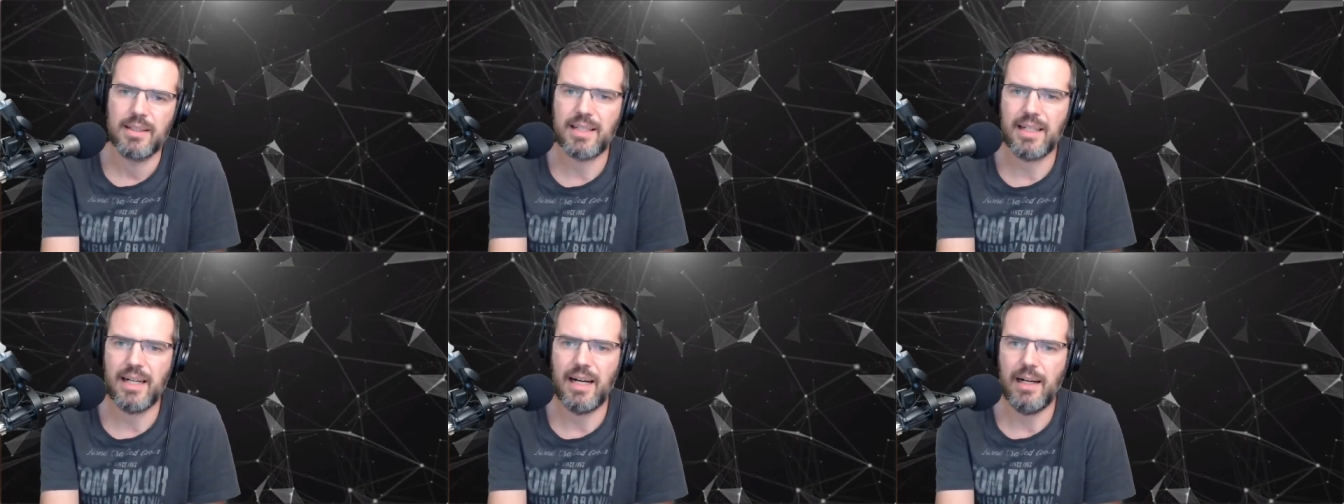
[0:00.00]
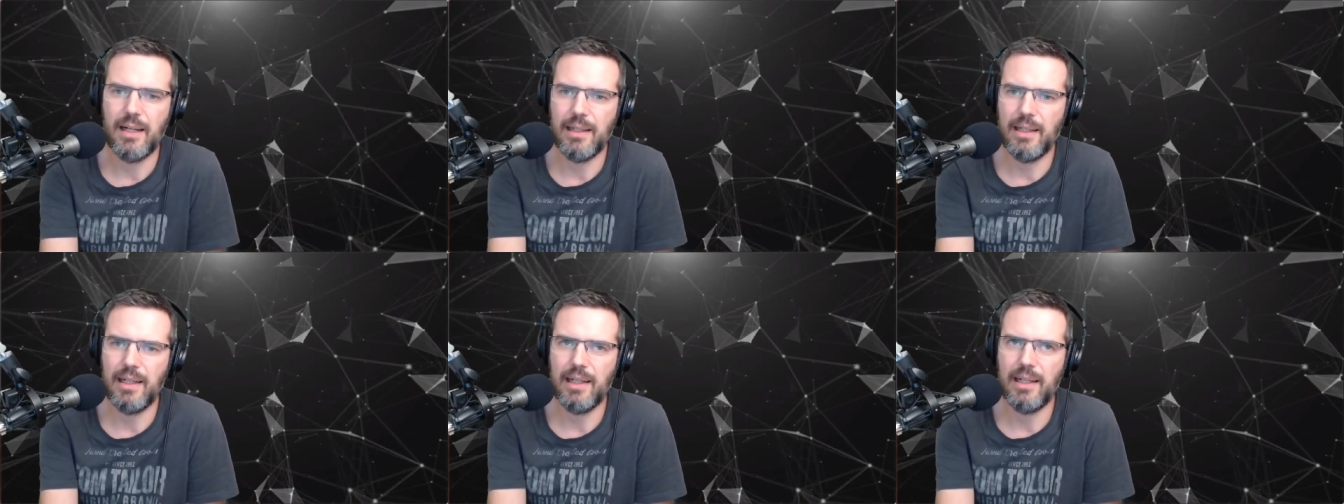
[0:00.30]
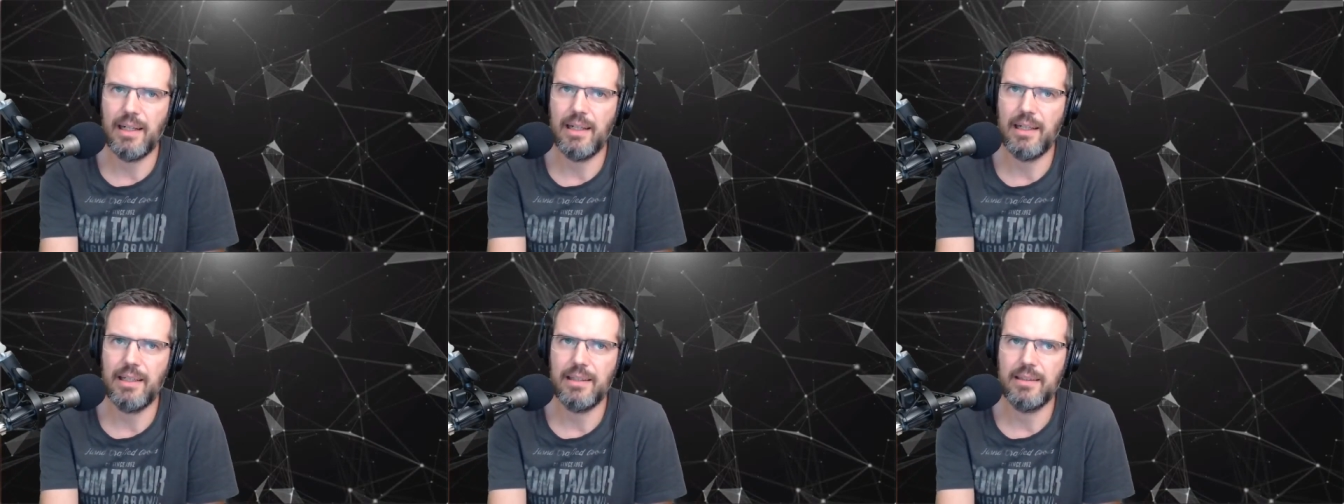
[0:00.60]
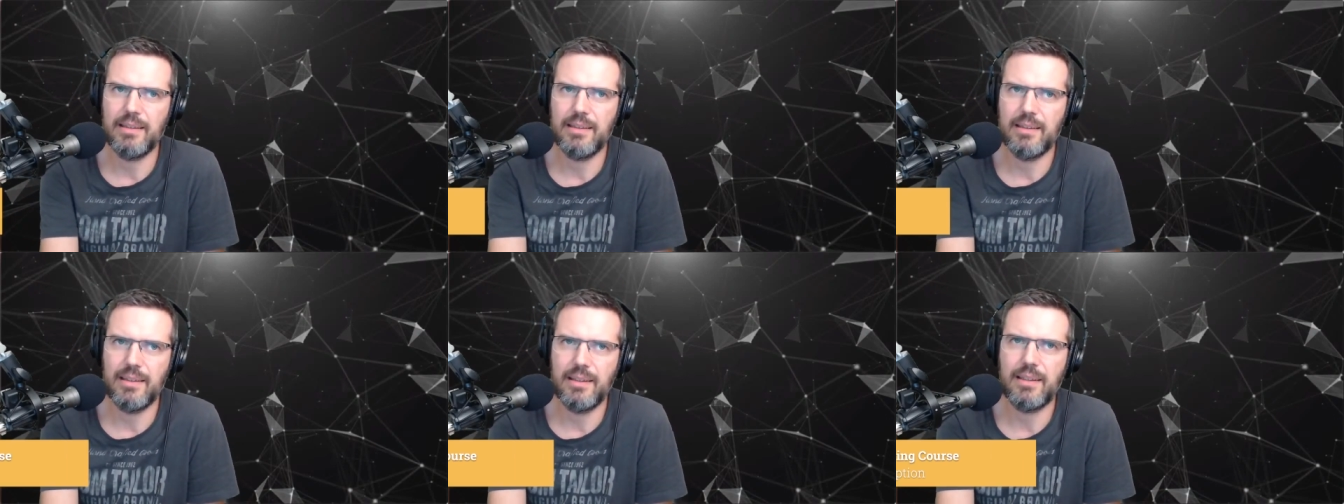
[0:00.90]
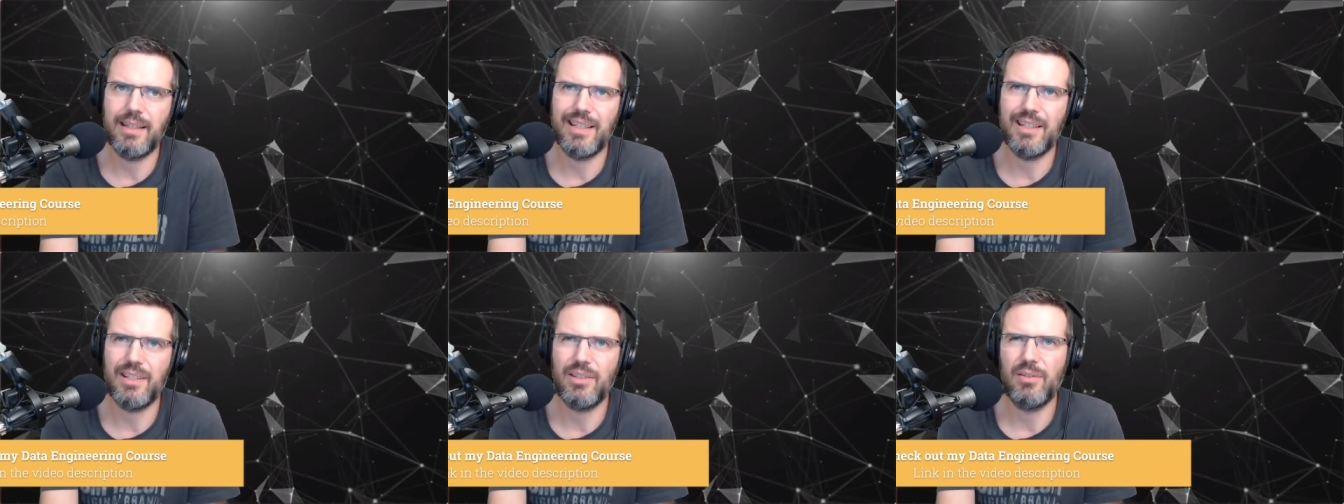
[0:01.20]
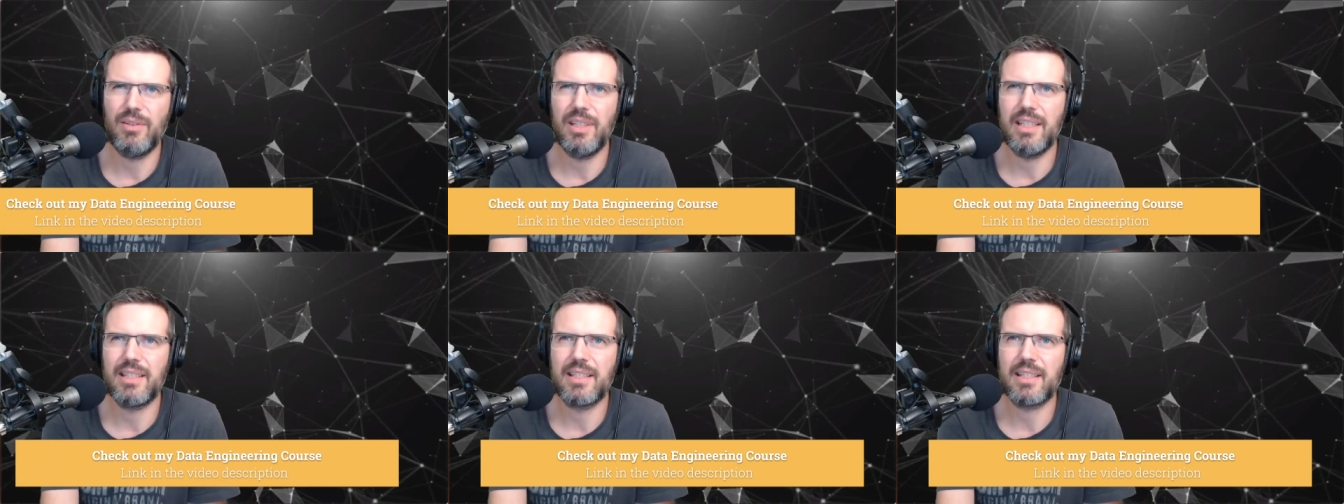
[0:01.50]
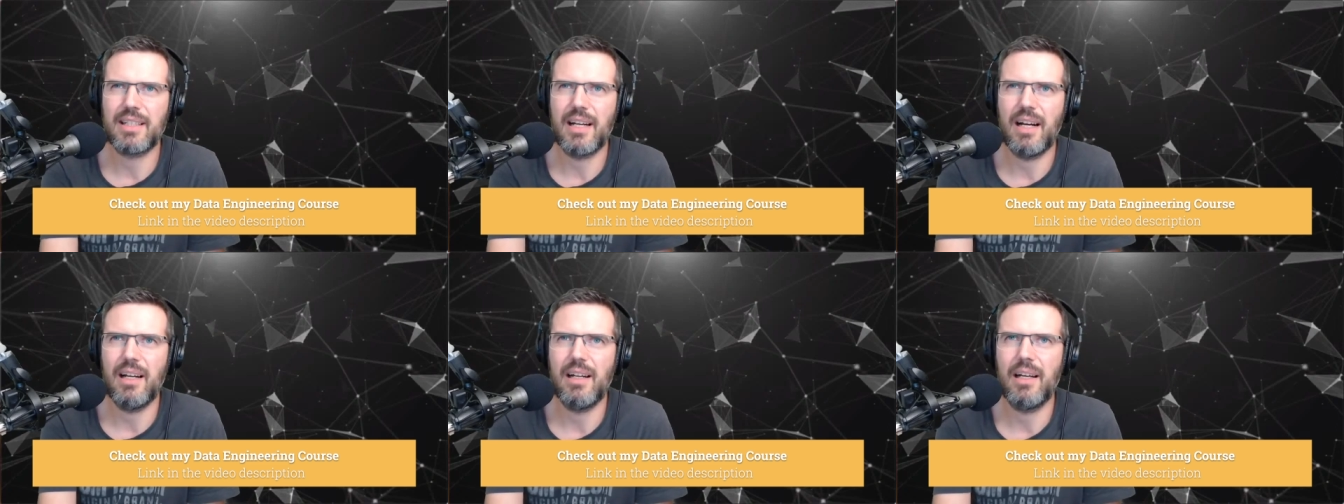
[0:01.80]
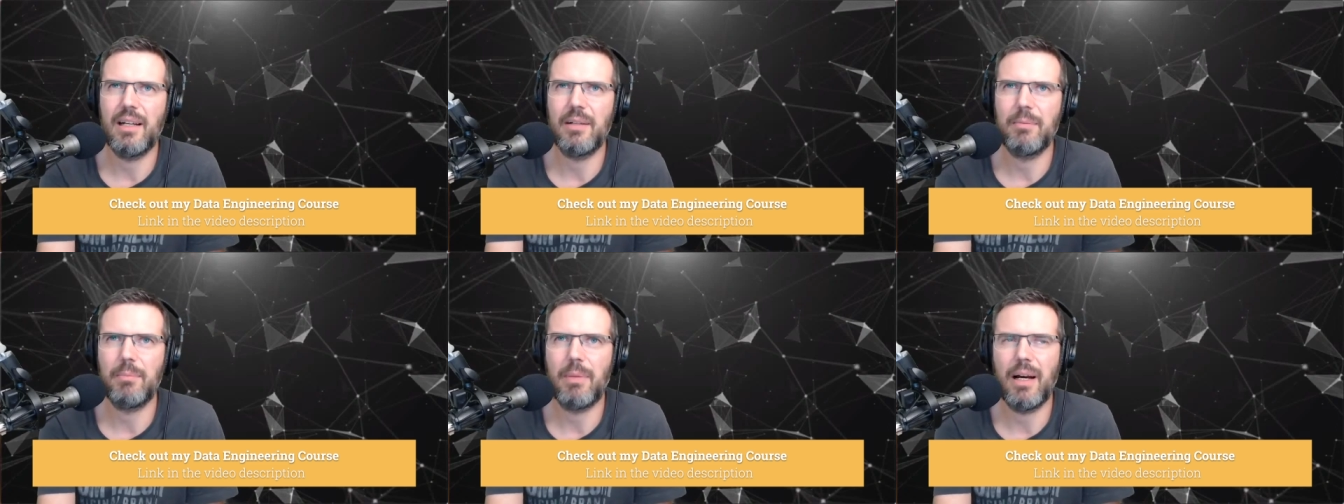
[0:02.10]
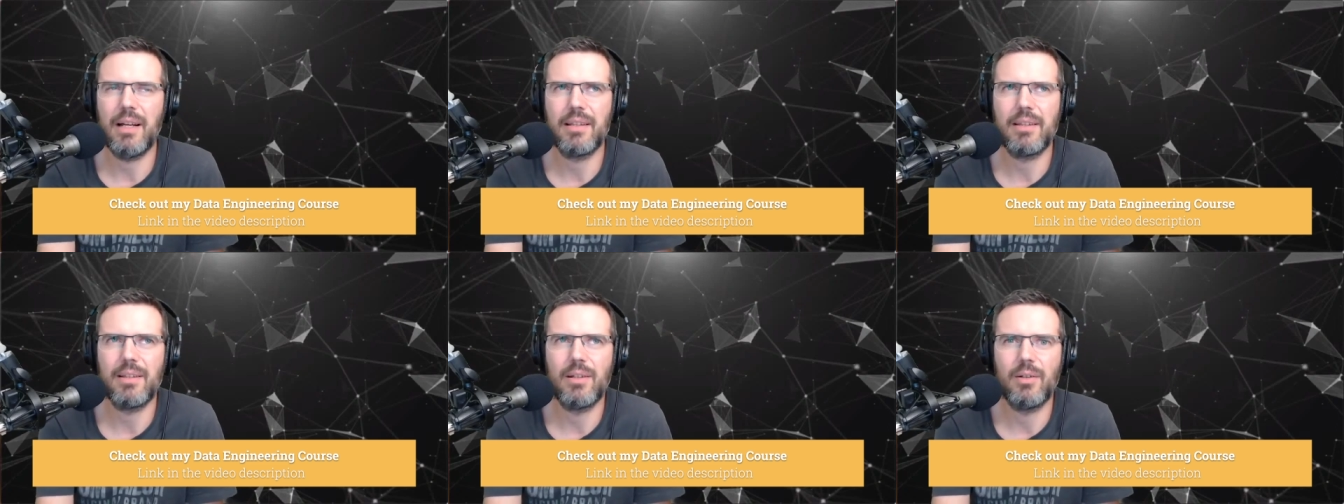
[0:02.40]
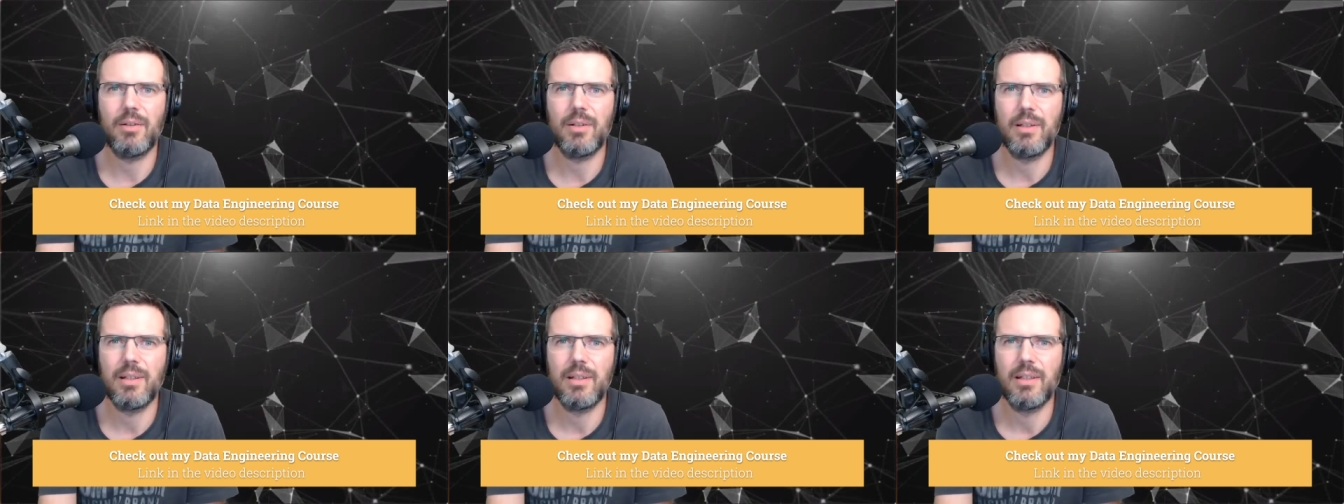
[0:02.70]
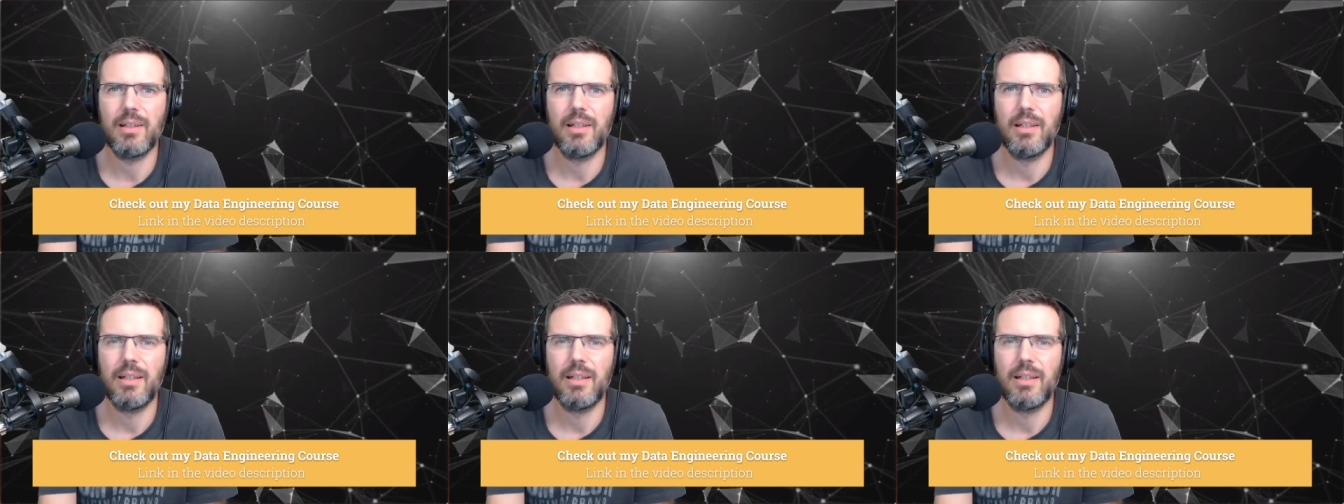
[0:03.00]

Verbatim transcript: Scala, uh, then you need Scala and Python.